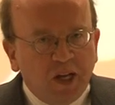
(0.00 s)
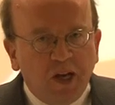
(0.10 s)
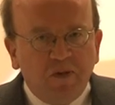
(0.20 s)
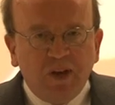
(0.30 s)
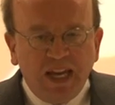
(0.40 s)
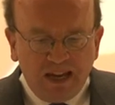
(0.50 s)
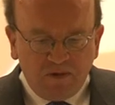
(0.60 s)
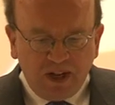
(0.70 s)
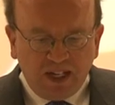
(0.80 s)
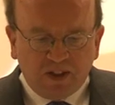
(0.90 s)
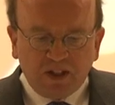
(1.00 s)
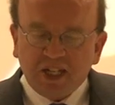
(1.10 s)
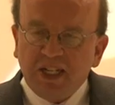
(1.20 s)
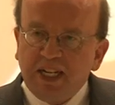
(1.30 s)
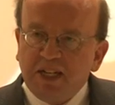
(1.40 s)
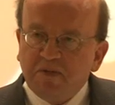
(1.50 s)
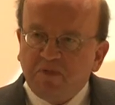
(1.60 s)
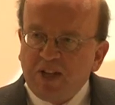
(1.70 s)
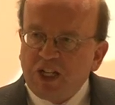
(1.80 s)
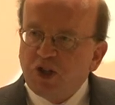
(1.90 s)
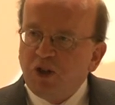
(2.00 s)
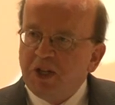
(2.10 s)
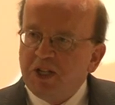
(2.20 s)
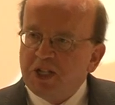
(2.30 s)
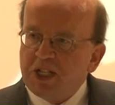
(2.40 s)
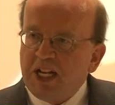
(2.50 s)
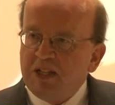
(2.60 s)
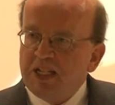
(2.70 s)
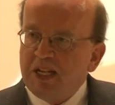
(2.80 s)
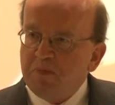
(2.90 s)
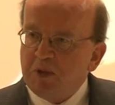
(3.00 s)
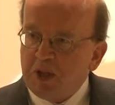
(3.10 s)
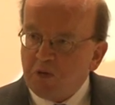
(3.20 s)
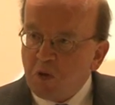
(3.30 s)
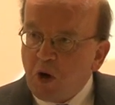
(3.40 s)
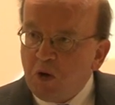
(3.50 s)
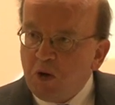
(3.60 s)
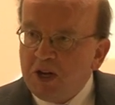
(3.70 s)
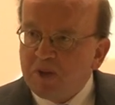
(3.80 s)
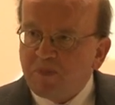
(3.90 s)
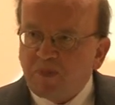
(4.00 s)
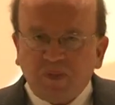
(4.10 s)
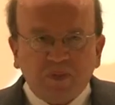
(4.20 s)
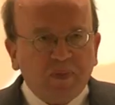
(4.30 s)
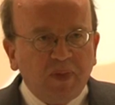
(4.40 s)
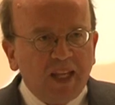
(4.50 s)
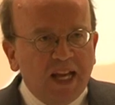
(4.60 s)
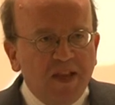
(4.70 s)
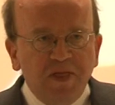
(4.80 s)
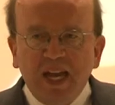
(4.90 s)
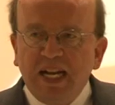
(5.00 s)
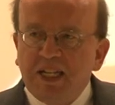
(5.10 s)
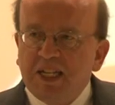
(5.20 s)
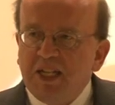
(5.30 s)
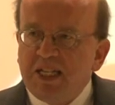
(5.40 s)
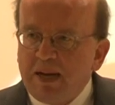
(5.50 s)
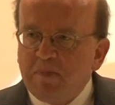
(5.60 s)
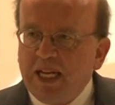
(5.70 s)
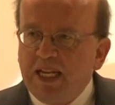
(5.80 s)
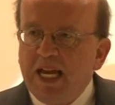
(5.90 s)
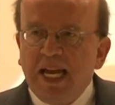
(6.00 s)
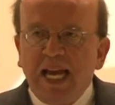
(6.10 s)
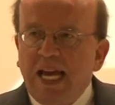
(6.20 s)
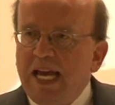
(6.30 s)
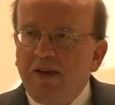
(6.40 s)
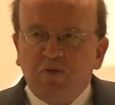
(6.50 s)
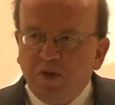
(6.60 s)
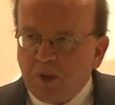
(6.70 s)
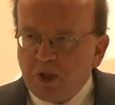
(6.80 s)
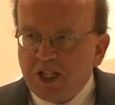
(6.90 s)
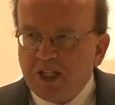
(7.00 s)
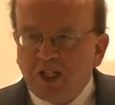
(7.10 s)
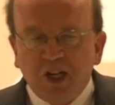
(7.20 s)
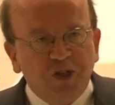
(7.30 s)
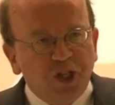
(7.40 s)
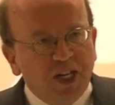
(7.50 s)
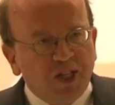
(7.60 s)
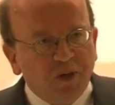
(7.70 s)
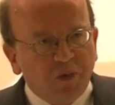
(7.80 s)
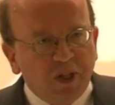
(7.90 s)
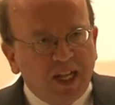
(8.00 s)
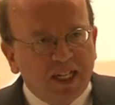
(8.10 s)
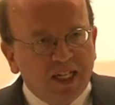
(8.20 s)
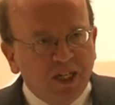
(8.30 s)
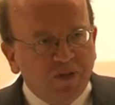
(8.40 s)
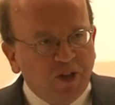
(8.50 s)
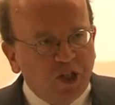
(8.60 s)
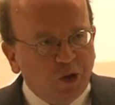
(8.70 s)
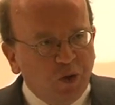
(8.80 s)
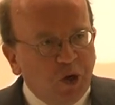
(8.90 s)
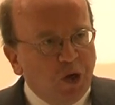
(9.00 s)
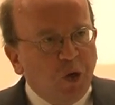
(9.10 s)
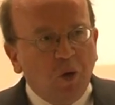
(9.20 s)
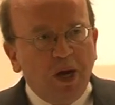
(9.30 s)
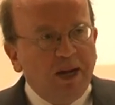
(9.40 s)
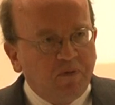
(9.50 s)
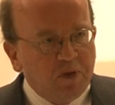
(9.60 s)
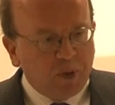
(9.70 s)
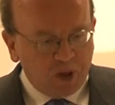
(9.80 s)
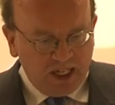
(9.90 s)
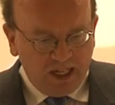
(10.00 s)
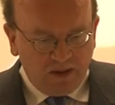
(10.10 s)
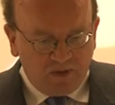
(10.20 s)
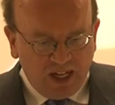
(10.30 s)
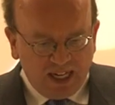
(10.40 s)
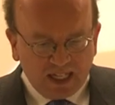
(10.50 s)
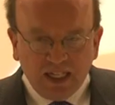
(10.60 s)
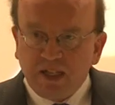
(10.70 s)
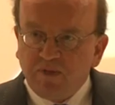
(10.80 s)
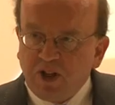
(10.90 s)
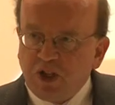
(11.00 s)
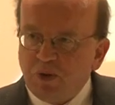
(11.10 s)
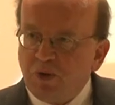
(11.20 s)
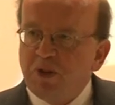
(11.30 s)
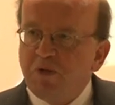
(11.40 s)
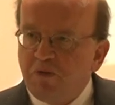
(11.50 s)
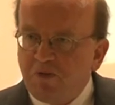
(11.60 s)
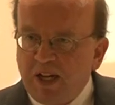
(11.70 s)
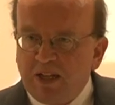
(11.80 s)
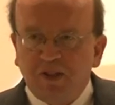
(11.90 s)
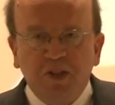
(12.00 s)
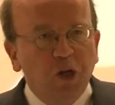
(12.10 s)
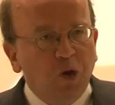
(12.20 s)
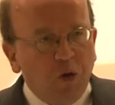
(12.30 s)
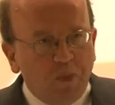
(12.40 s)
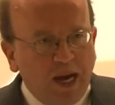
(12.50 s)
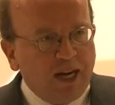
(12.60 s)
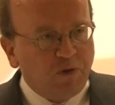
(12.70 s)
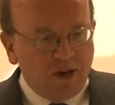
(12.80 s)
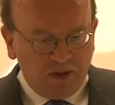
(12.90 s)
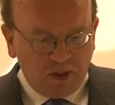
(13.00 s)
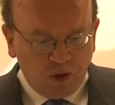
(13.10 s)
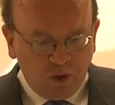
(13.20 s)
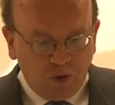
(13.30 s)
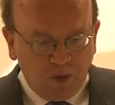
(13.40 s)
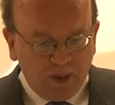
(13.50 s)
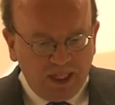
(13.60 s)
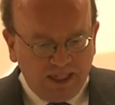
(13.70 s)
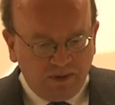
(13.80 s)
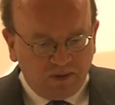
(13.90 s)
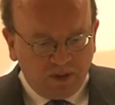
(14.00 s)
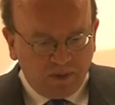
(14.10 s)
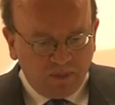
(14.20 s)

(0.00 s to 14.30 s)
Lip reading: of hearing that an individual has done something wrong and then condemning everybody associated with that individual or everybody of that individual's faith or background or belief.